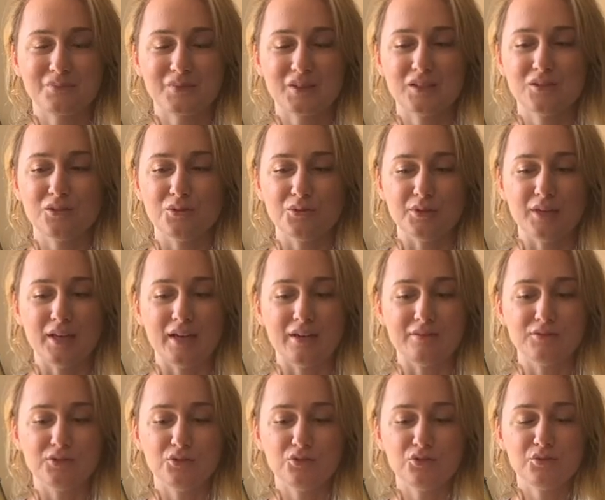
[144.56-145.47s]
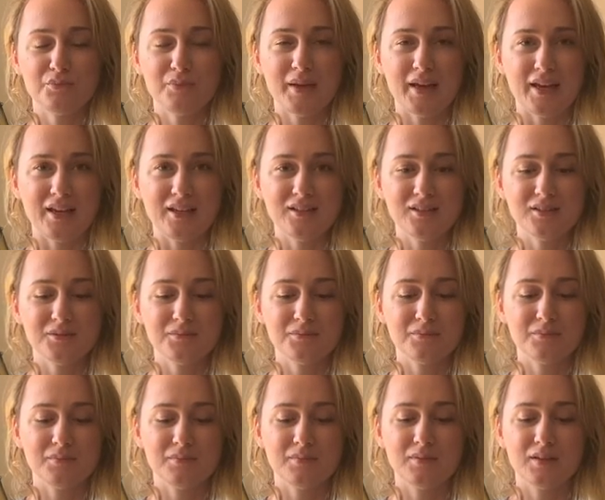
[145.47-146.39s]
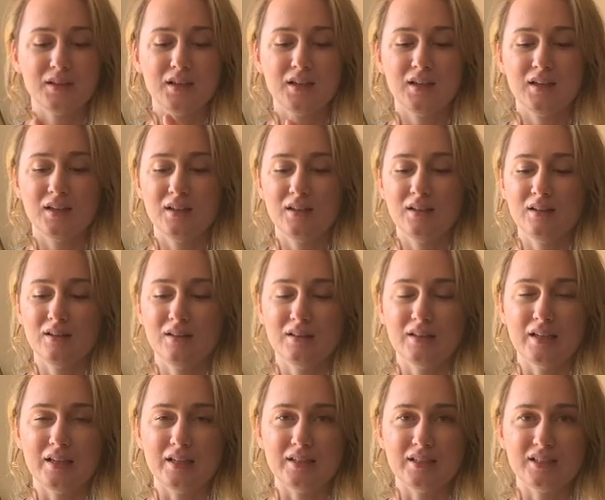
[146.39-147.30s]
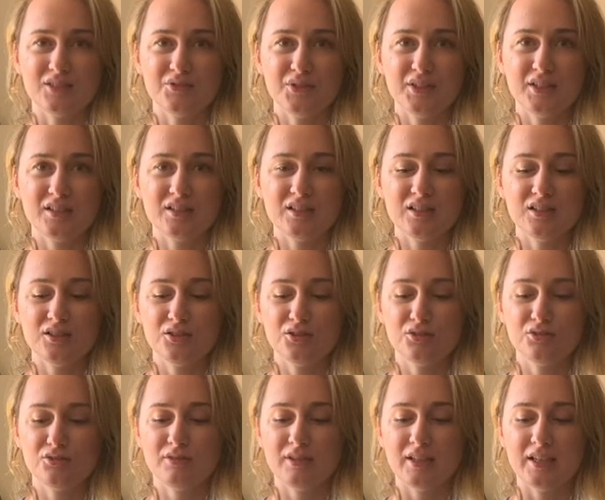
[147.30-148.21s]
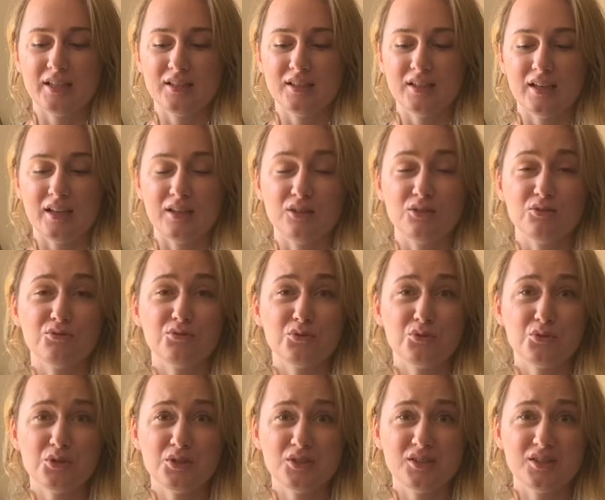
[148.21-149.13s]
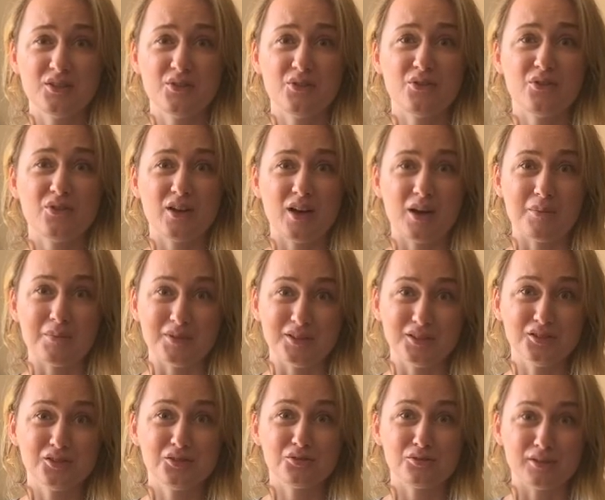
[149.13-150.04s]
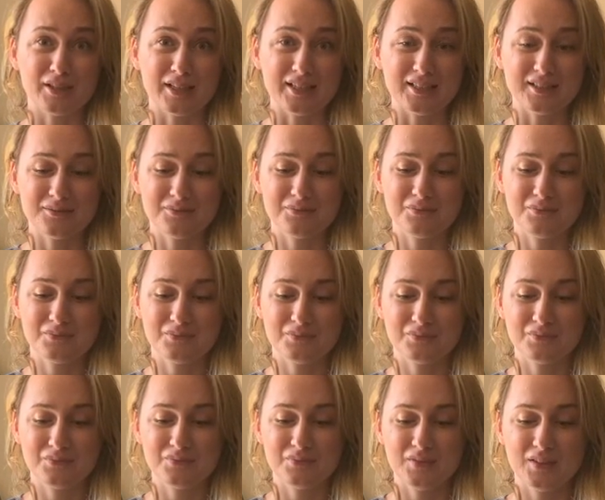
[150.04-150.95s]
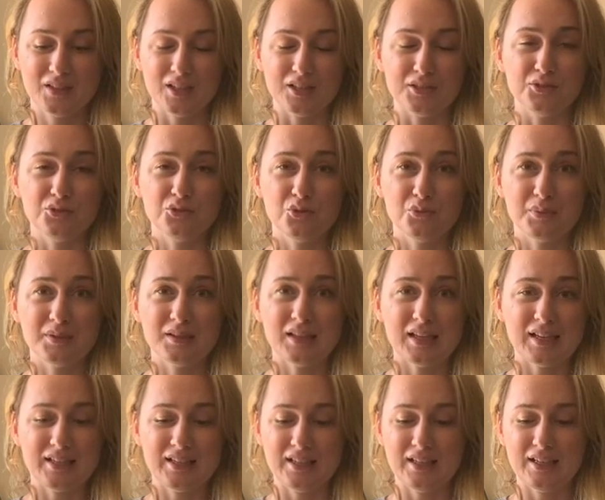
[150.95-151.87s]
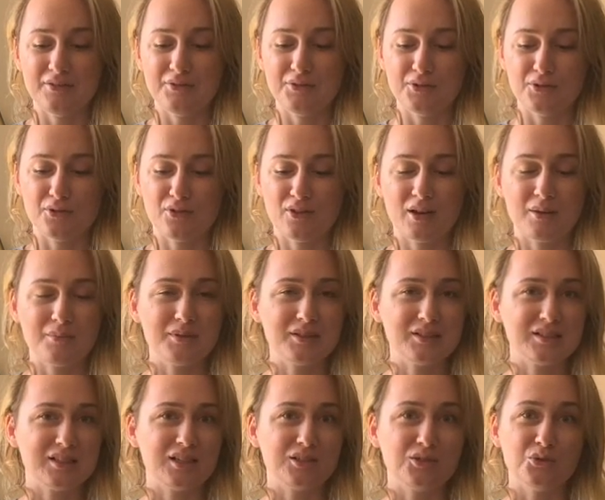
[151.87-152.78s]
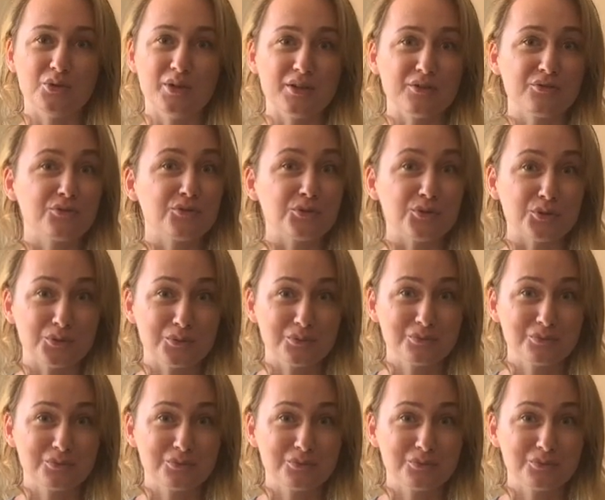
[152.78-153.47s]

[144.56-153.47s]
So you have no space. The index finger is straight, and of course the thumb is straight. And you will be lucky if your thumb is not going through.